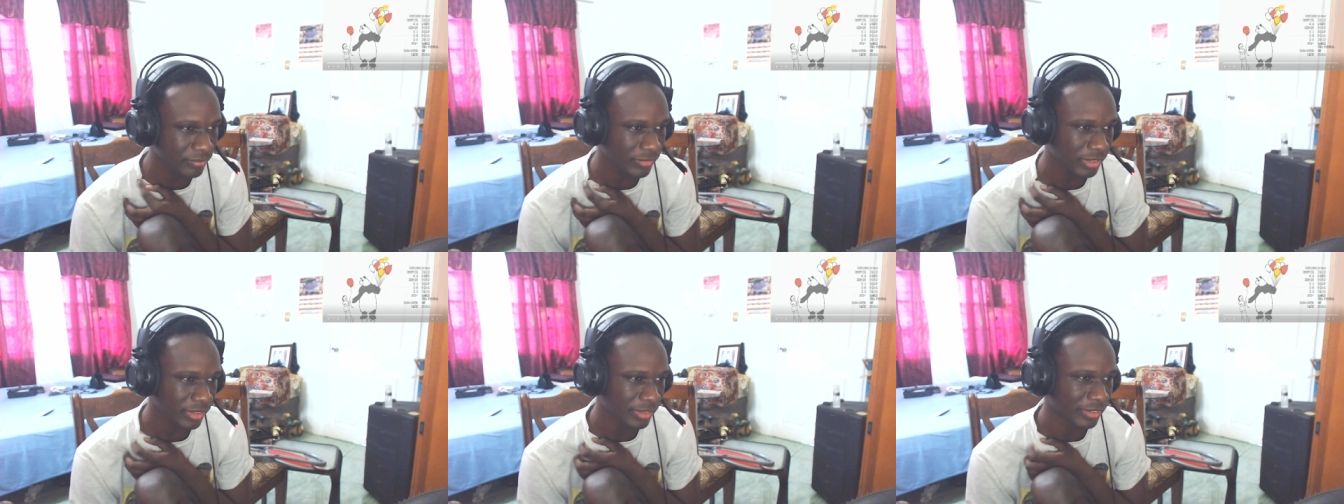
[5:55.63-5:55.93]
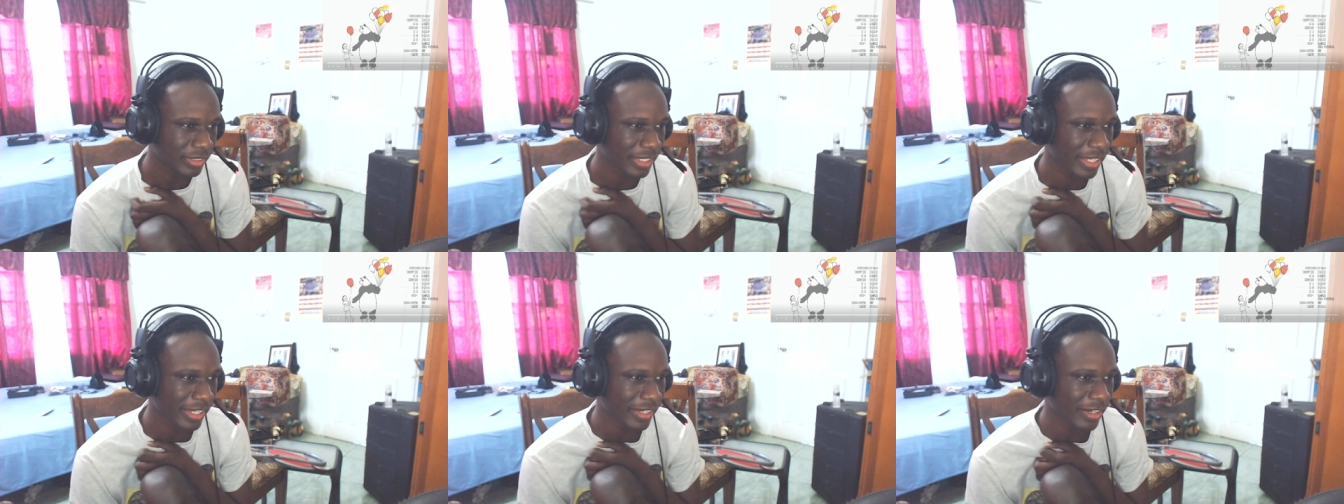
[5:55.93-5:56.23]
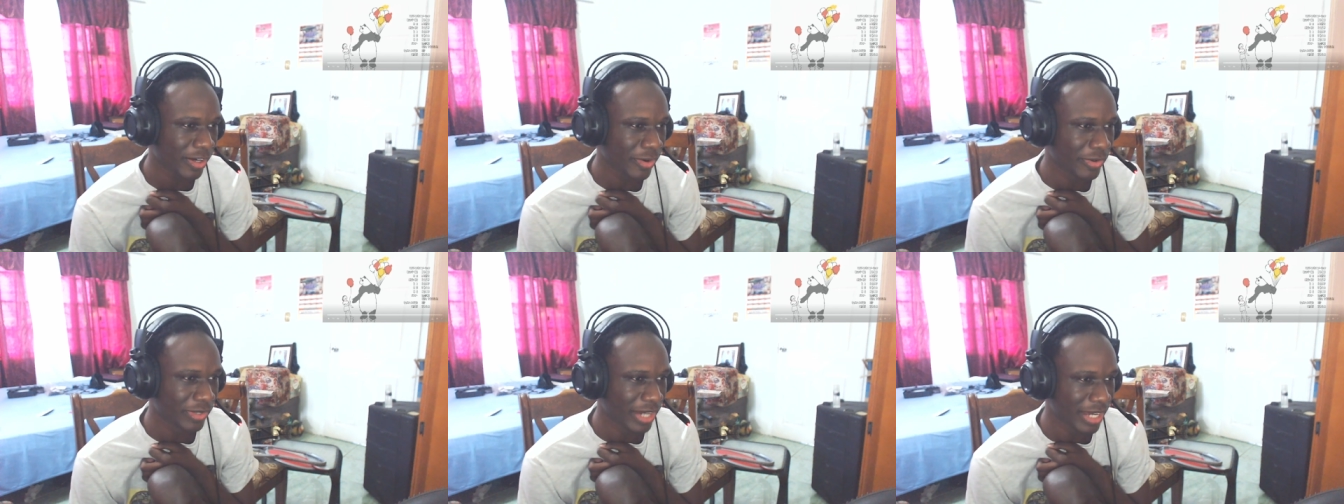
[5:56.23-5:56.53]
like
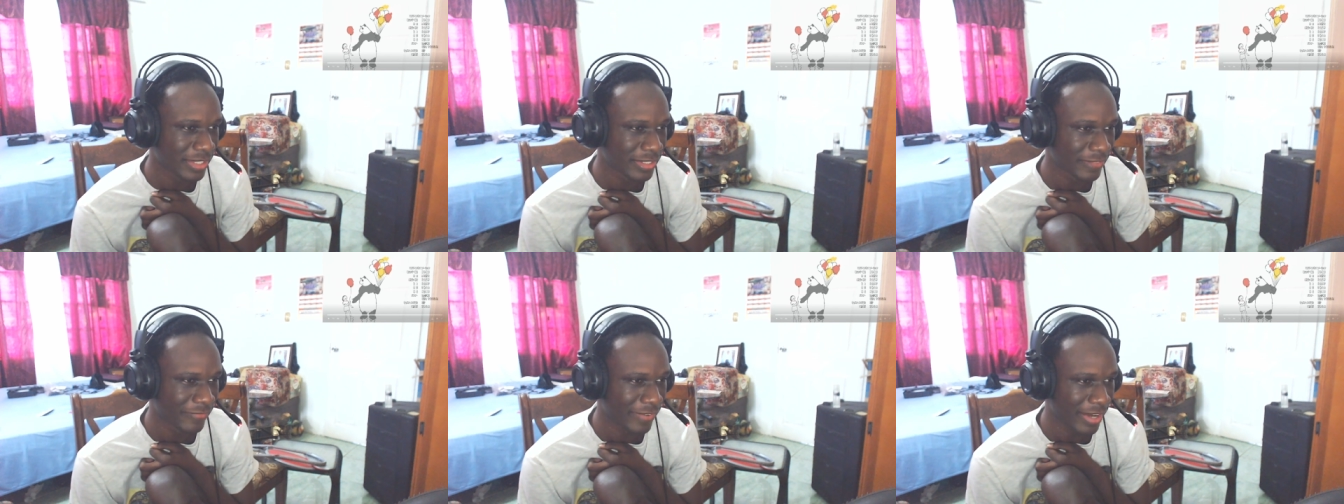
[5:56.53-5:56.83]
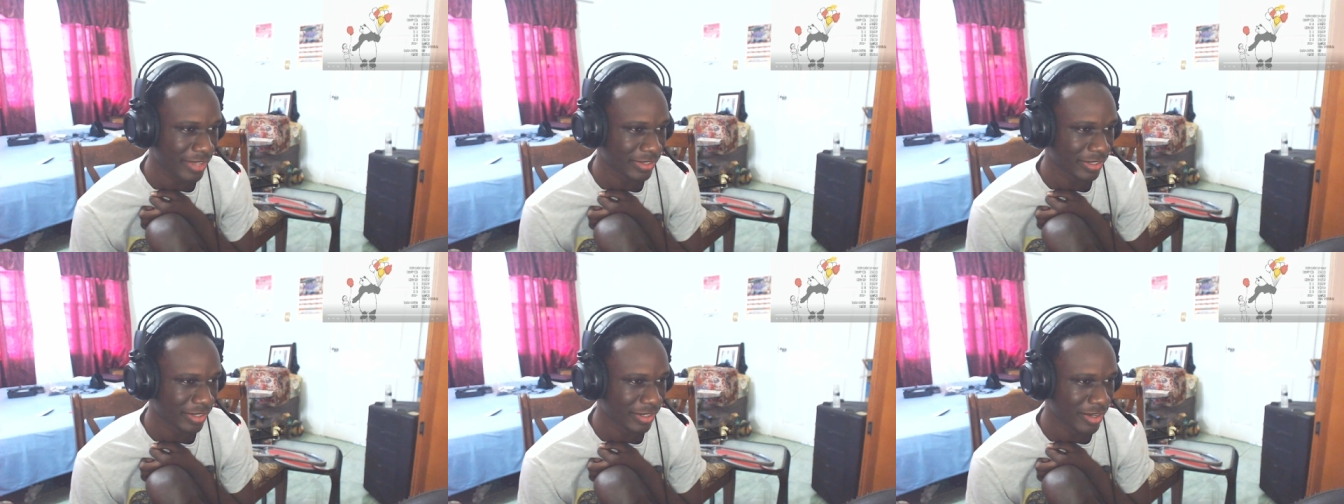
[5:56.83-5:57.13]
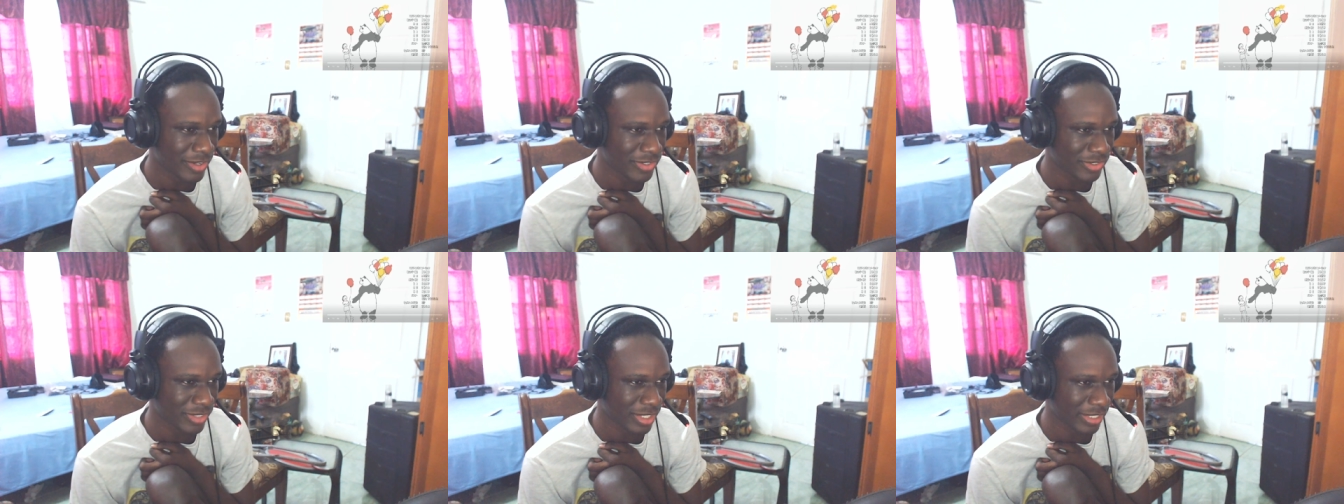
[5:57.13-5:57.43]
how you had to find
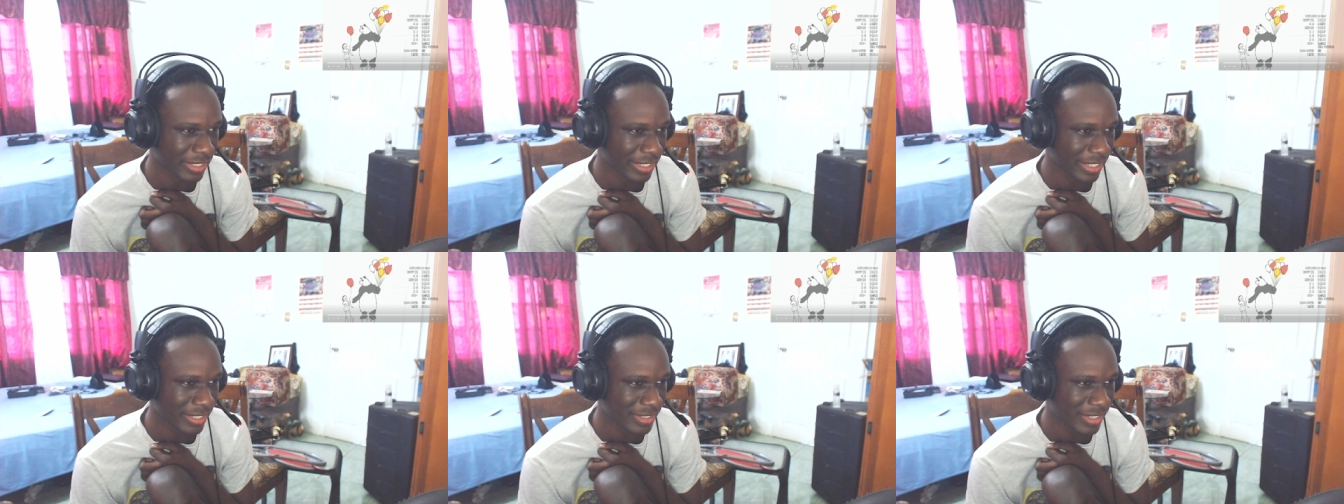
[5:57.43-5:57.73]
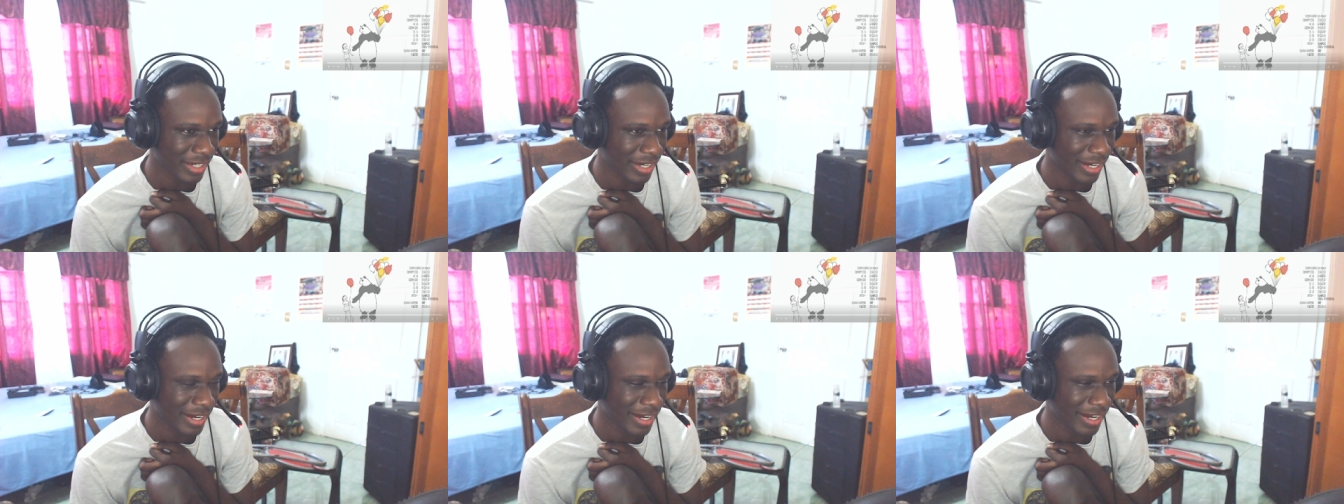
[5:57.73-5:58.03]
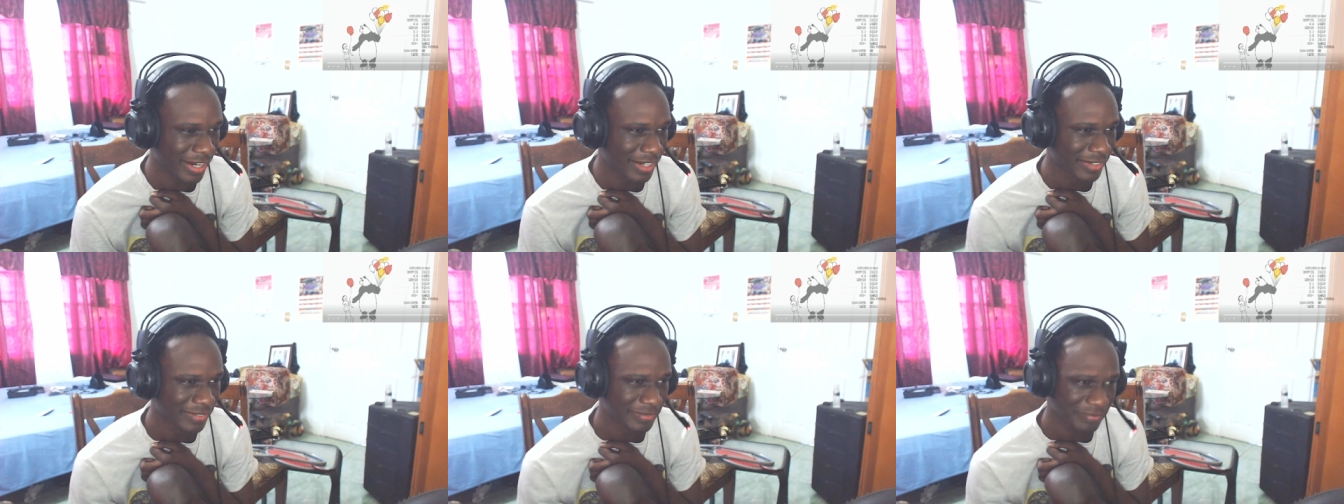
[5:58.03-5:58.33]
108 uh,